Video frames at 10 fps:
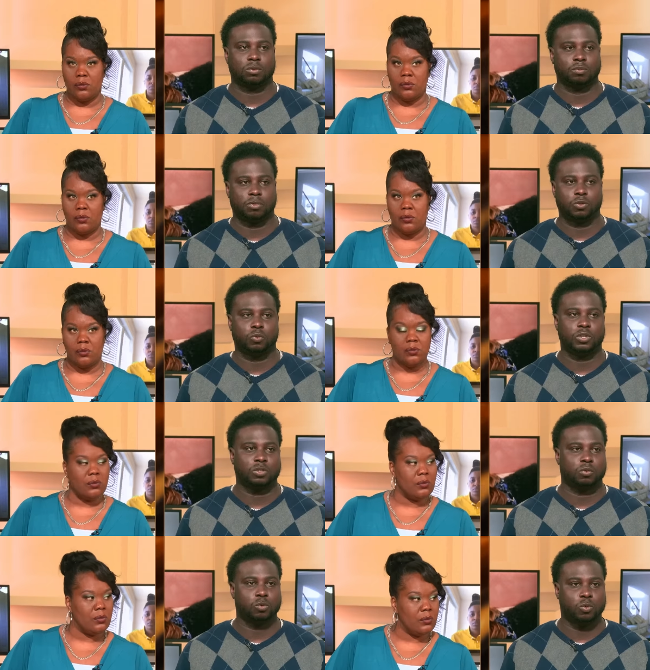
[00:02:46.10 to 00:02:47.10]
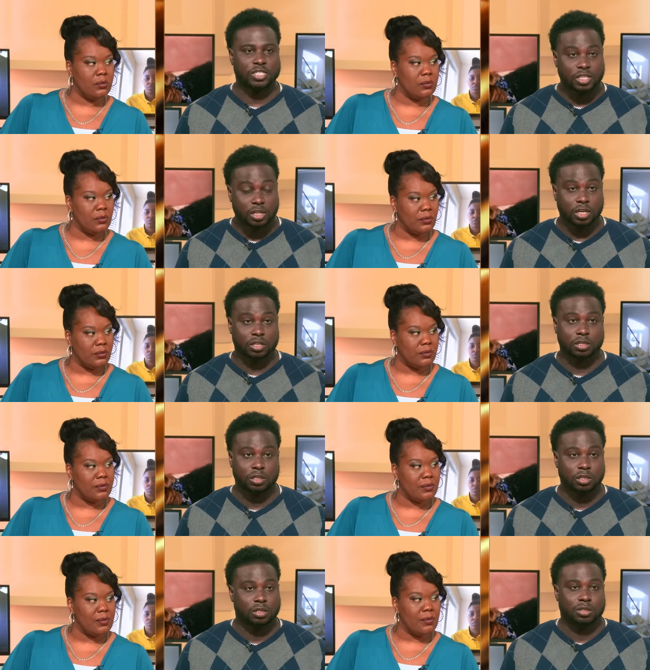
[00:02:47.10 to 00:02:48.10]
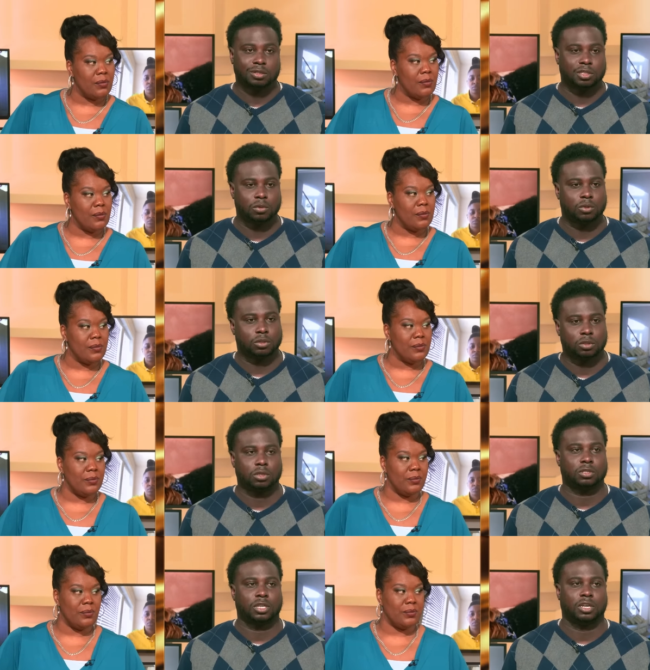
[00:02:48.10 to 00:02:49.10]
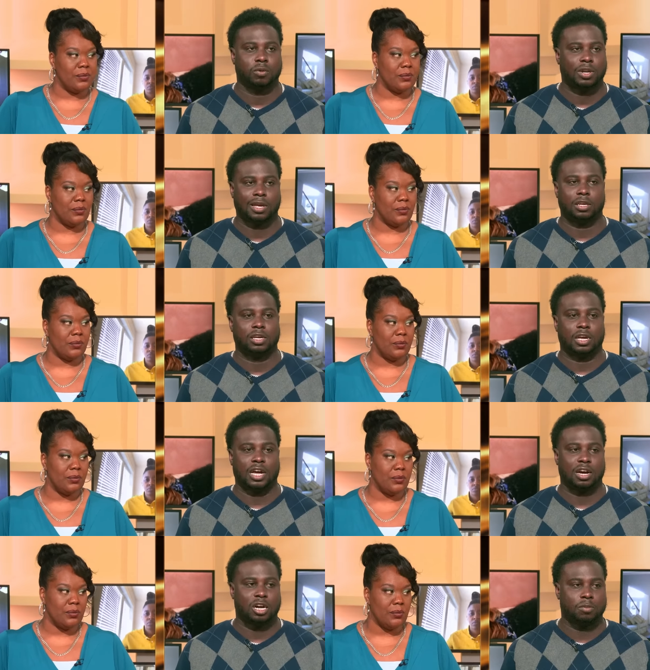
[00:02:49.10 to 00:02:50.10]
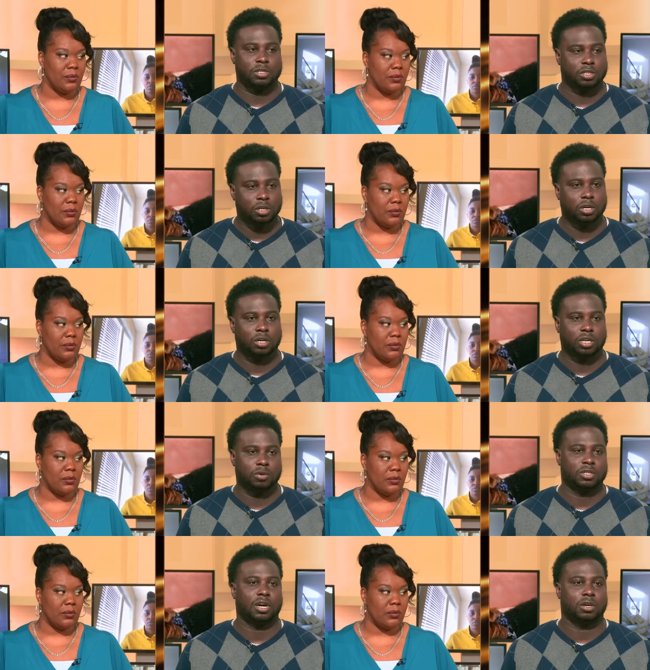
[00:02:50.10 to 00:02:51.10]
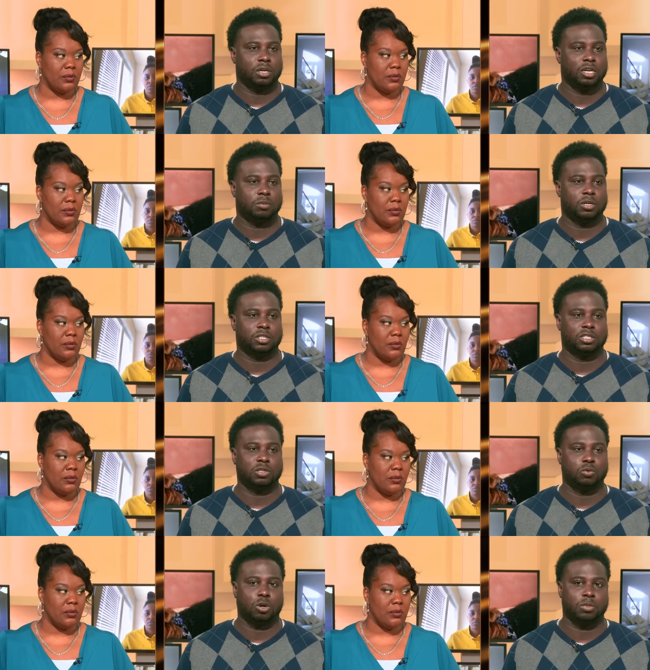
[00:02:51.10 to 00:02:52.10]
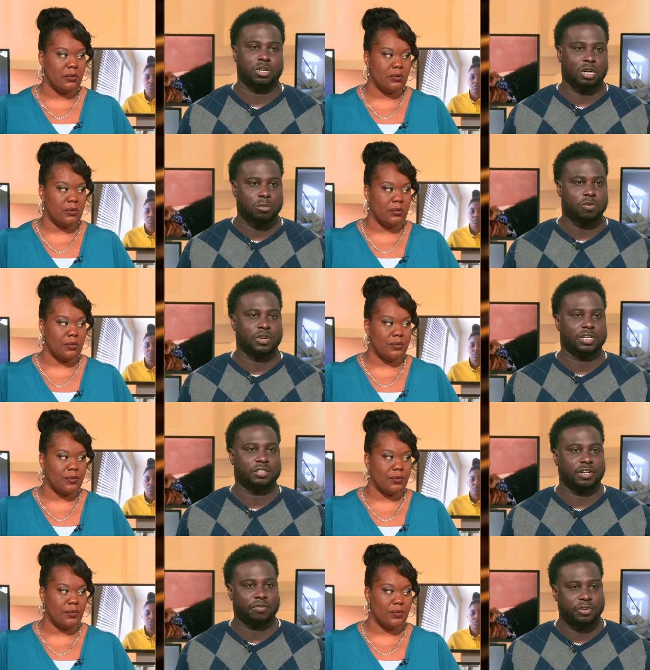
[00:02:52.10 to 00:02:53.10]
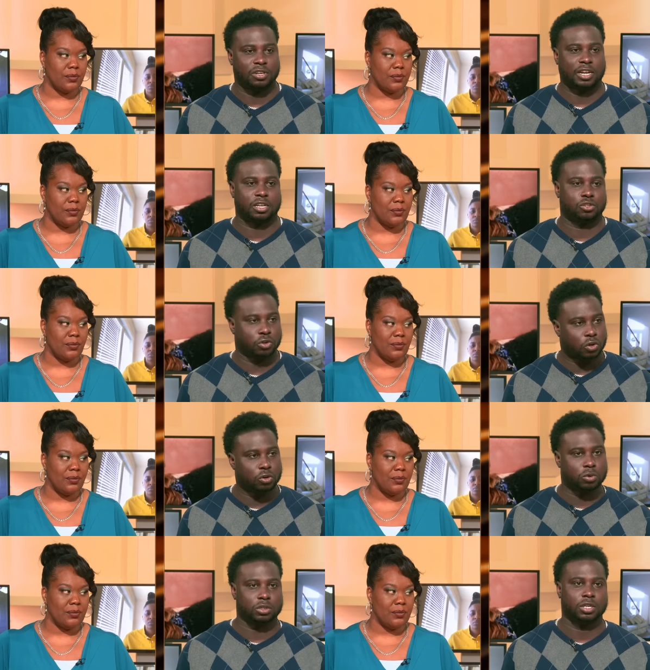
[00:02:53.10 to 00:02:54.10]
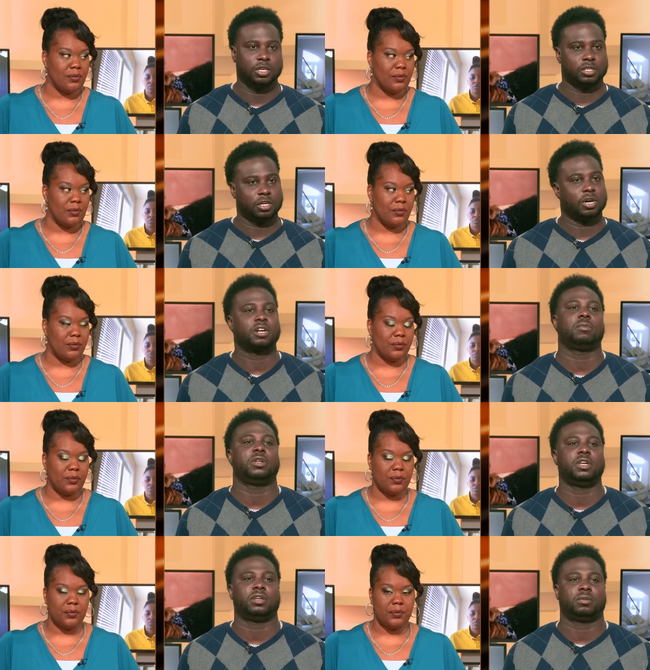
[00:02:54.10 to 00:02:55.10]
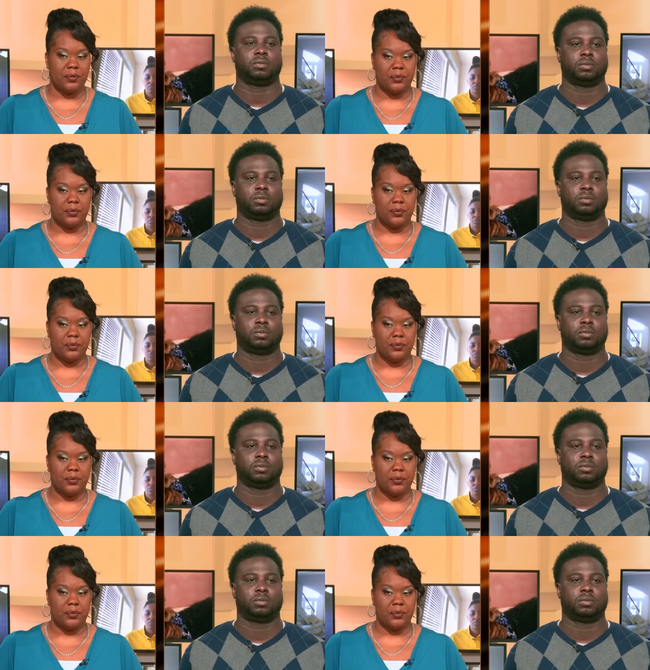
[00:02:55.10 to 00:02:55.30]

Speaker 1: When we, when we wasn't together, she was, you know what I'm saying, it was like, I come and see her, it was all good, but she would want me to come over. I, I felt like the controlling would start coming in